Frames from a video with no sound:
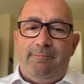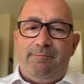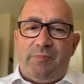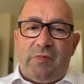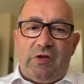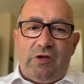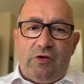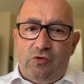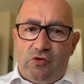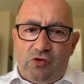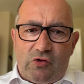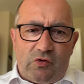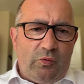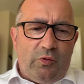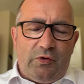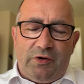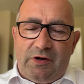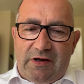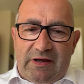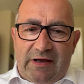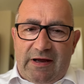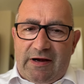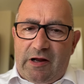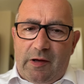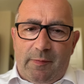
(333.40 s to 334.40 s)
you just wouldn't
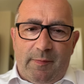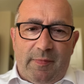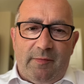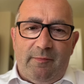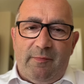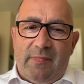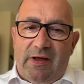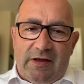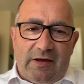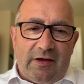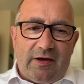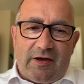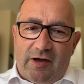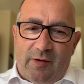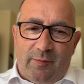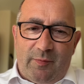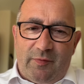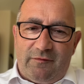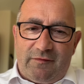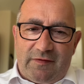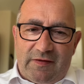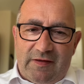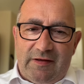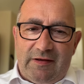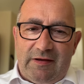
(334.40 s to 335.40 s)
get up and make a cup
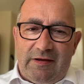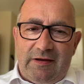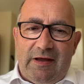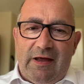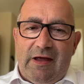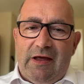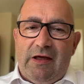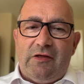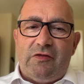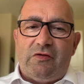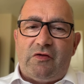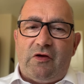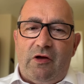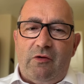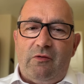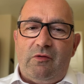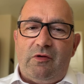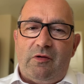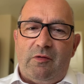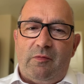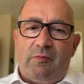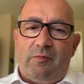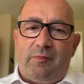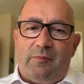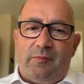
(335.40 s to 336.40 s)
of tea. So
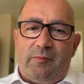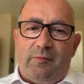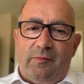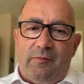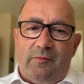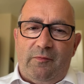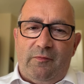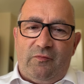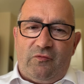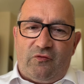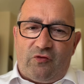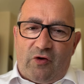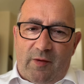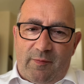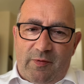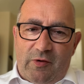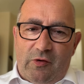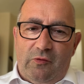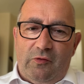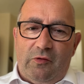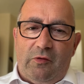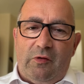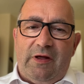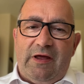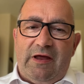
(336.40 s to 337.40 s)

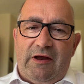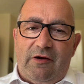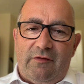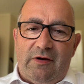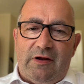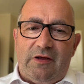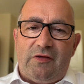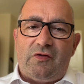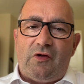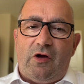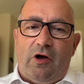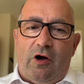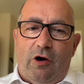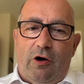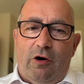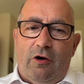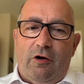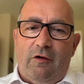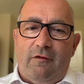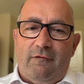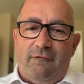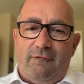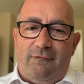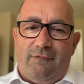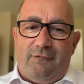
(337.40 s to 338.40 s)
tribunal hearings
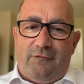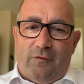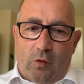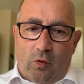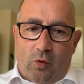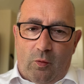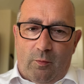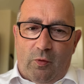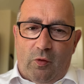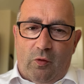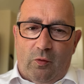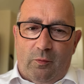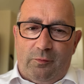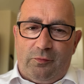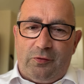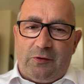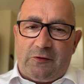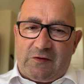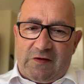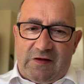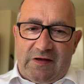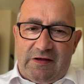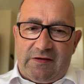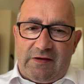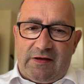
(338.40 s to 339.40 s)
are formal
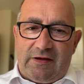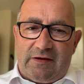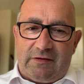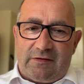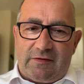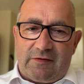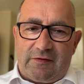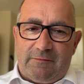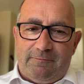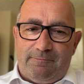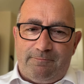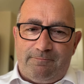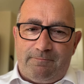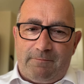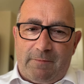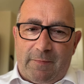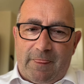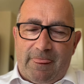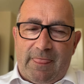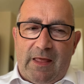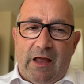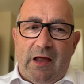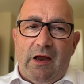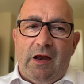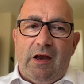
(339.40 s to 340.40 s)
proceedings.
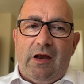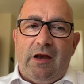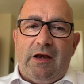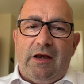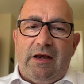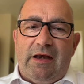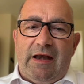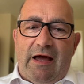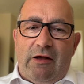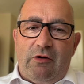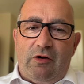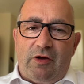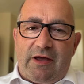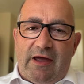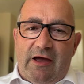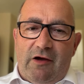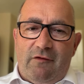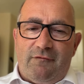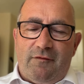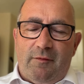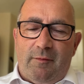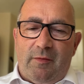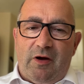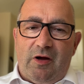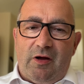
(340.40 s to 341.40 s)
Now look out
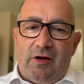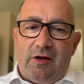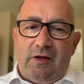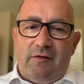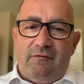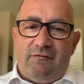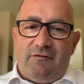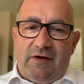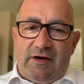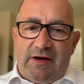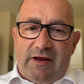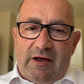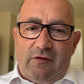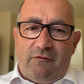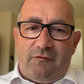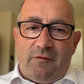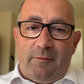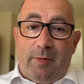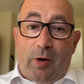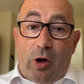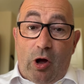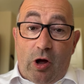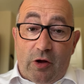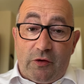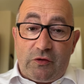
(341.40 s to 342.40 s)
for my video for
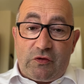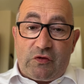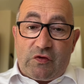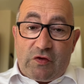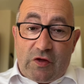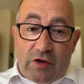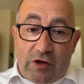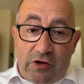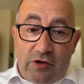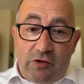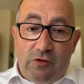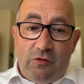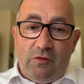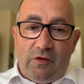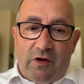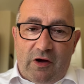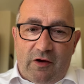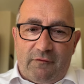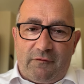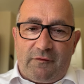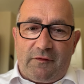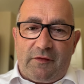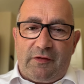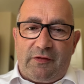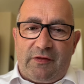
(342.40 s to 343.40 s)
part 2
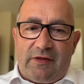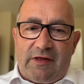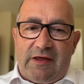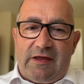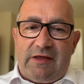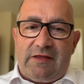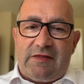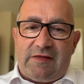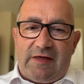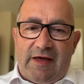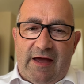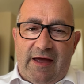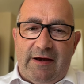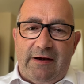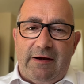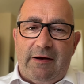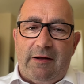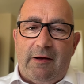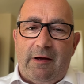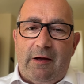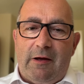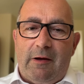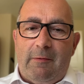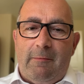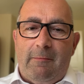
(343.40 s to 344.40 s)
of the
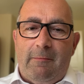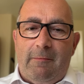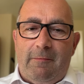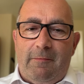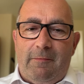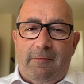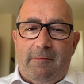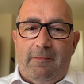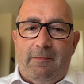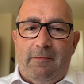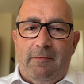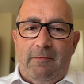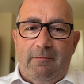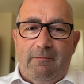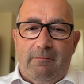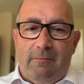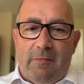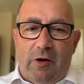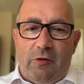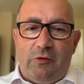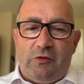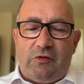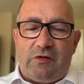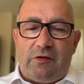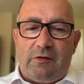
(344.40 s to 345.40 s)
10
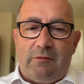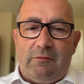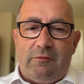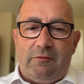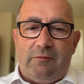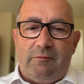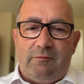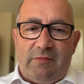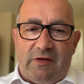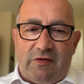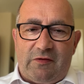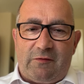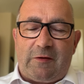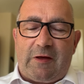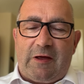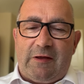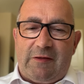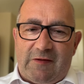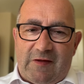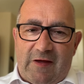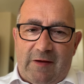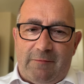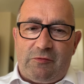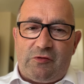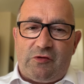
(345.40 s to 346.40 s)
most
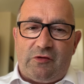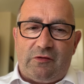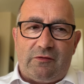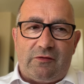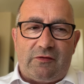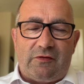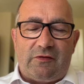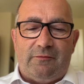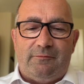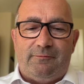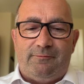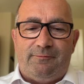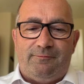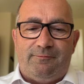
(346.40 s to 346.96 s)
misconceptions.